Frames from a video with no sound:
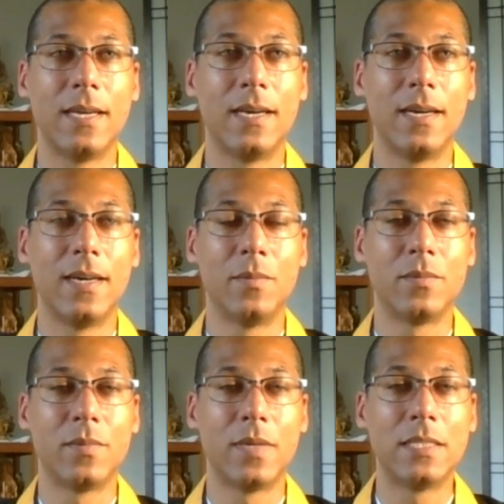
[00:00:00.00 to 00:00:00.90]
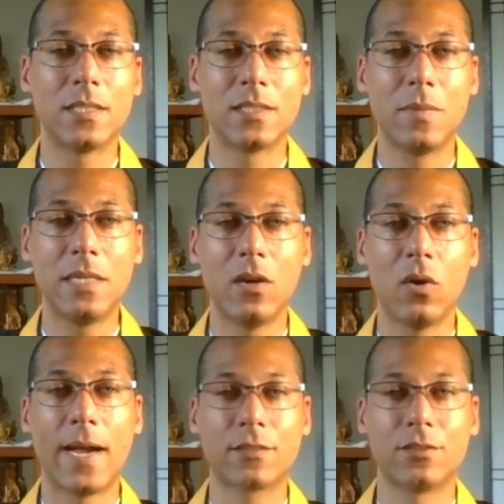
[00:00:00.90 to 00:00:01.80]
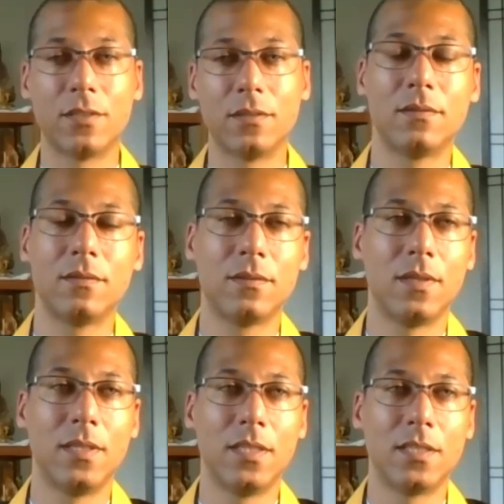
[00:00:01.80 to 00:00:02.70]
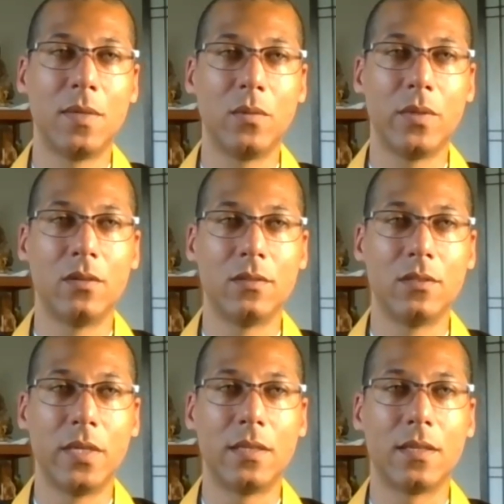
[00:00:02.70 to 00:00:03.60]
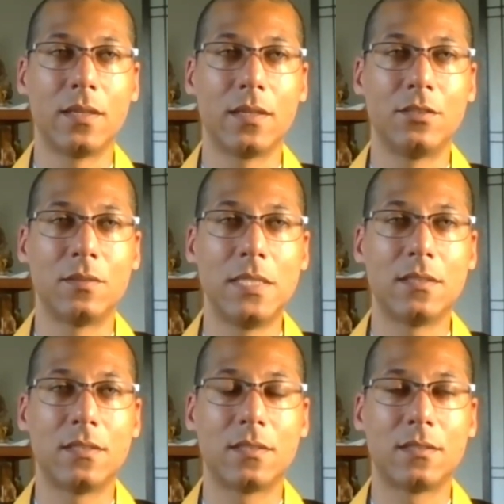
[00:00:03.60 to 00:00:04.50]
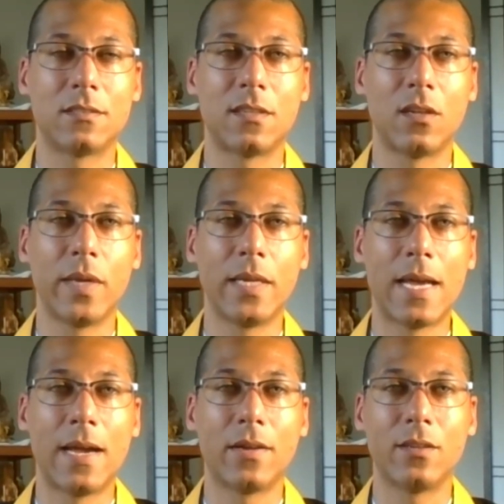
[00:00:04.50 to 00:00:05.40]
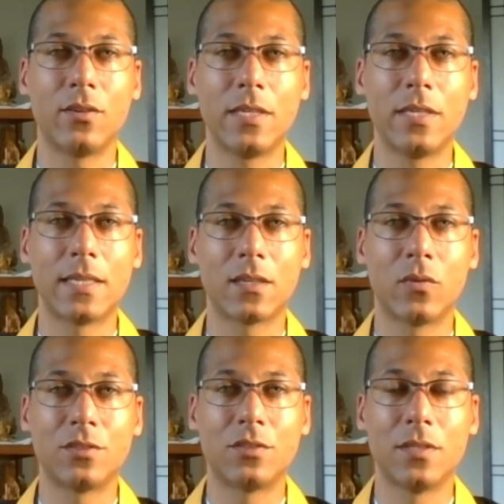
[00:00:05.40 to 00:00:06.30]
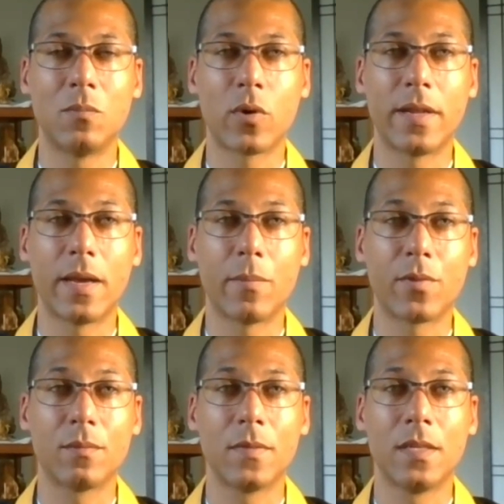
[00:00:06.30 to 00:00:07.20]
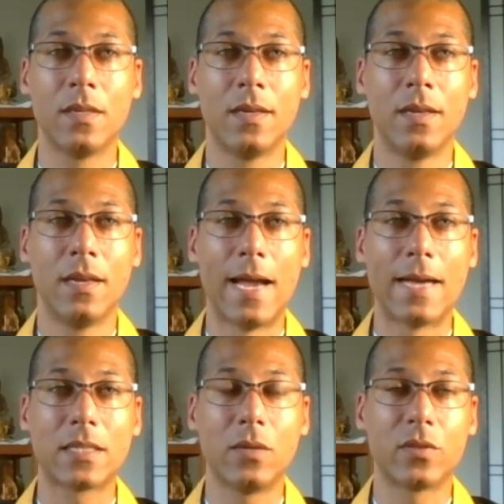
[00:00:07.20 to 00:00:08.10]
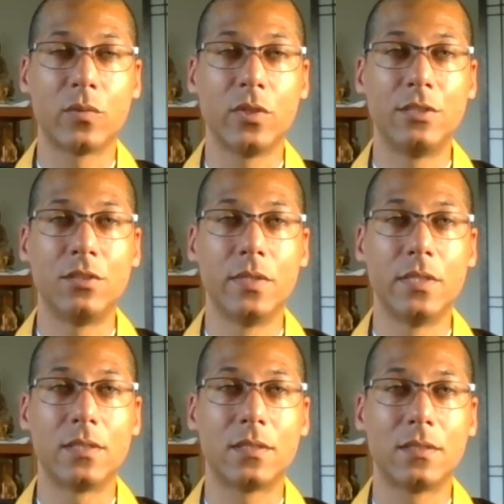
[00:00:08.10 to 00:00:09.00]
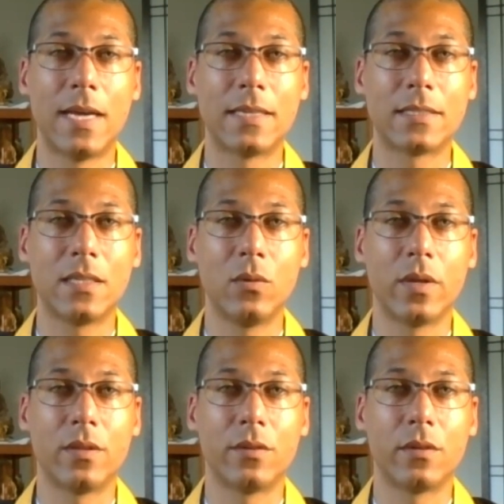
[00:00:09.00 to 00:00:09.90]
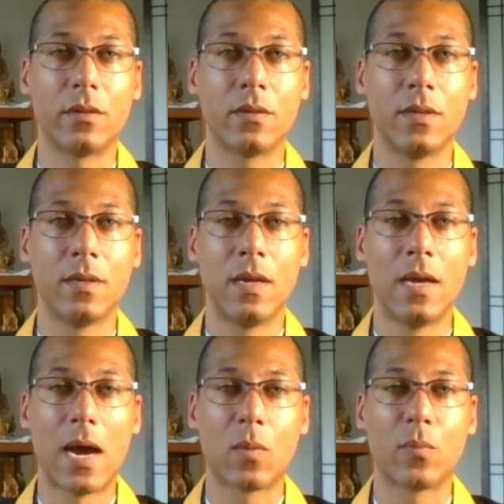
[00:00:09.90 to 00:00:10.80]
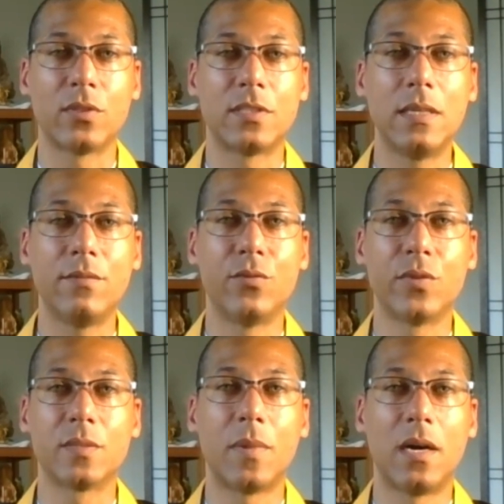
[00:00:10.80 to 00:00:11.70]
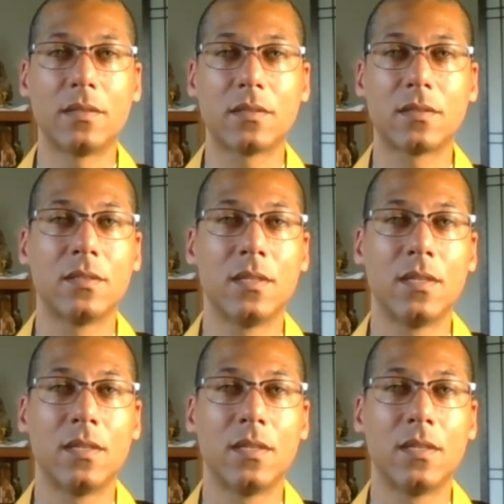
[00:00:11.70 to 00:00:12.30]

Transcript: And this doesn't mean no action. It doesn't mean we don't do anything. It just means slowing down and looking at the question in more depth, asking what the real issue is, asking whether our perceived response